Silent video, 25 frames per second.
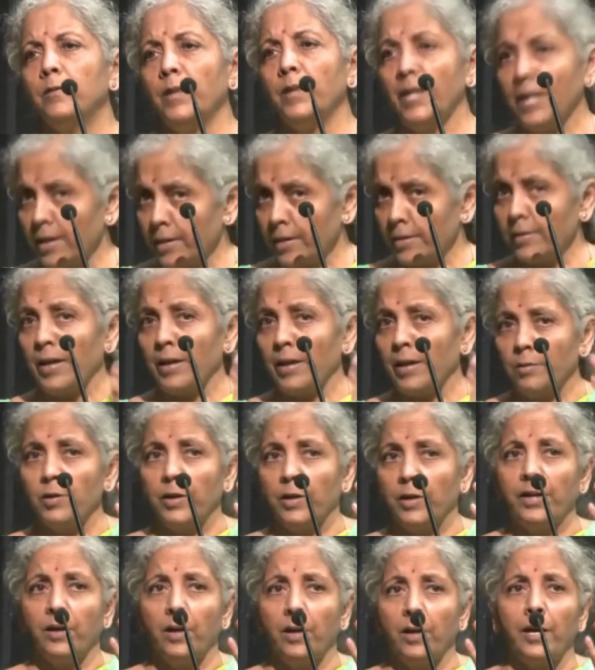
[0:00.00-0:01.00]

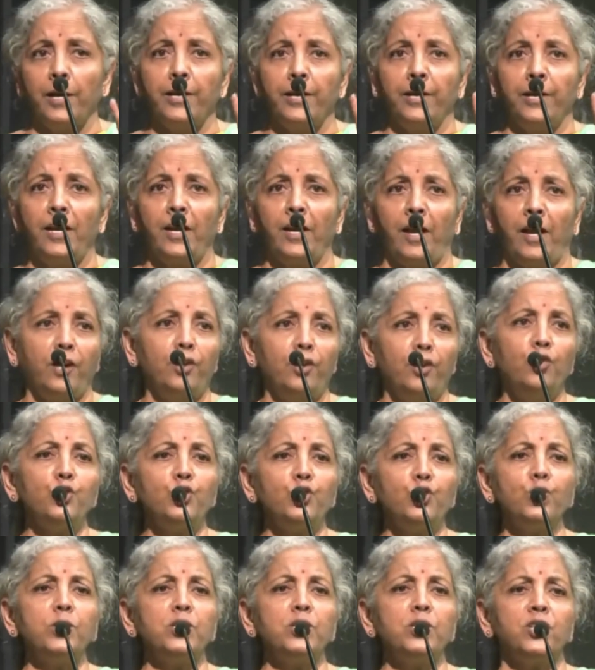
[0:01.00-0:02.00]
In an
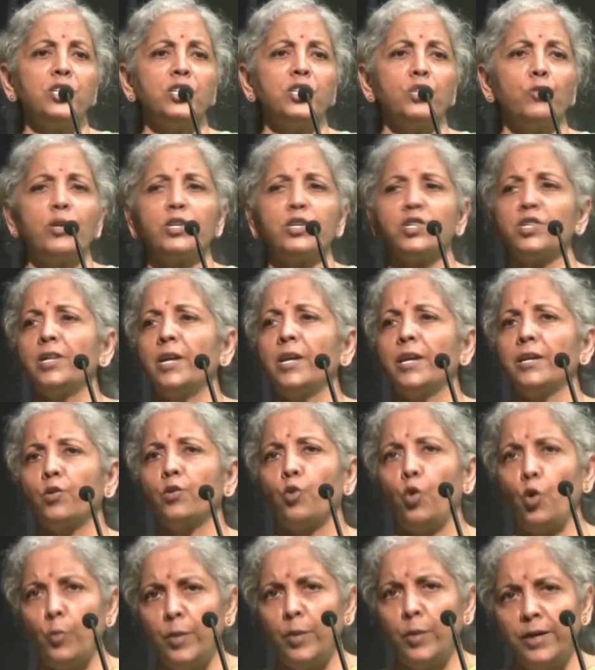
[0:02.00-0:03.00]
unusual situation
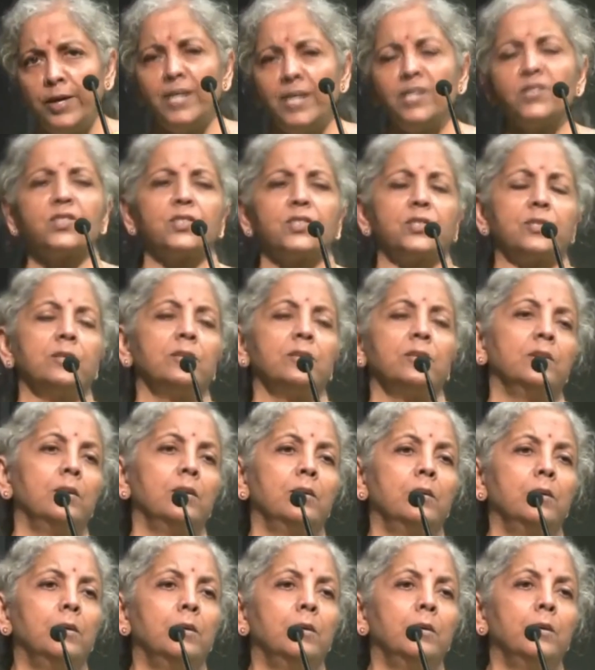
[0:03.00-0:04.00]
like COVID, yes,
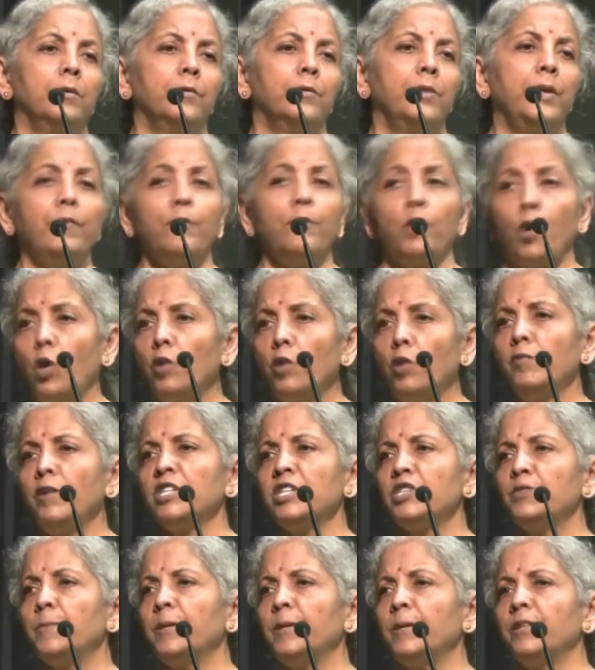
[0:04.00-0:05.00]
there will
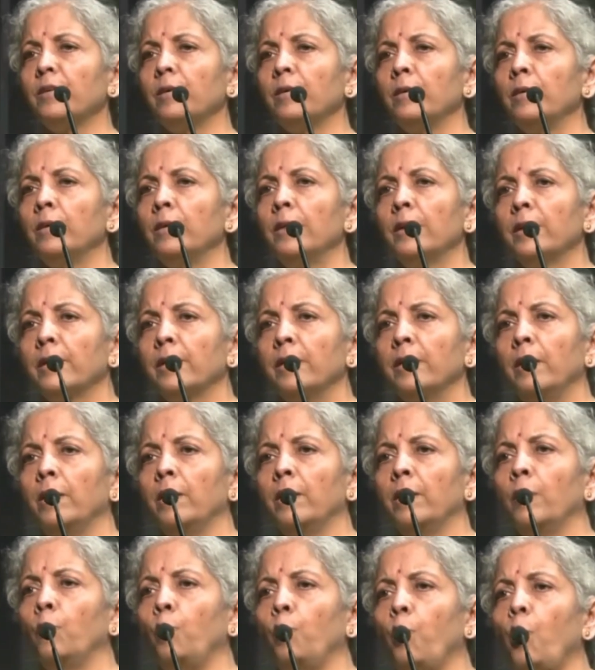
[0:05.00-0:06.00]
always be the
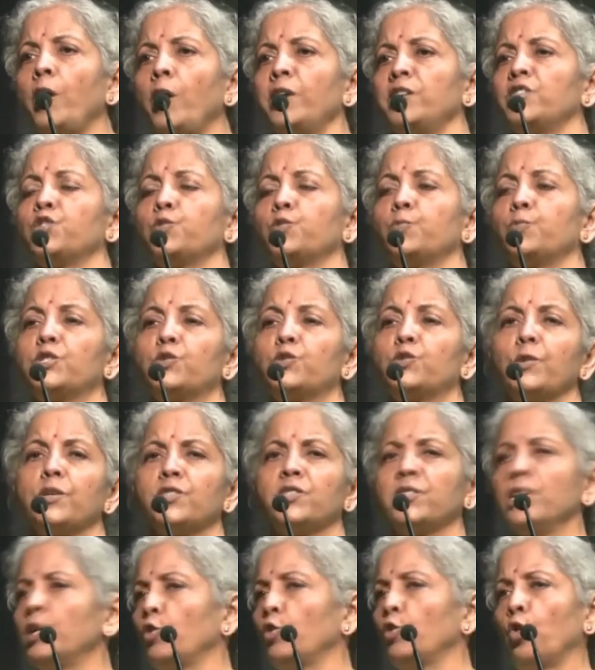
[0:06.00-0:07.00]
voice which will
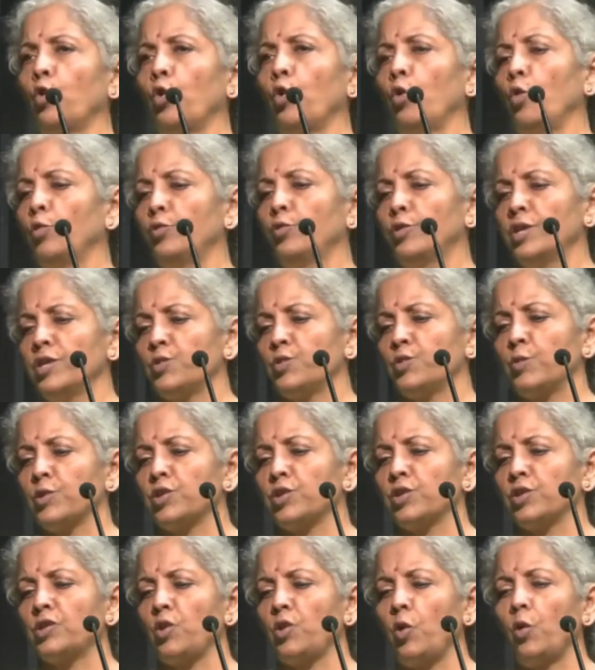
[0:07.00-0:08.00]
say, no, no, this
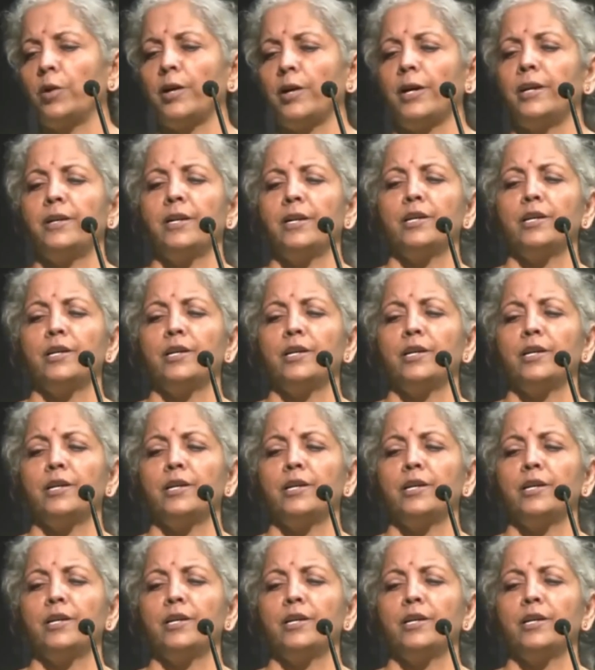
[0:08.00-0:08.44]
wasn't all right,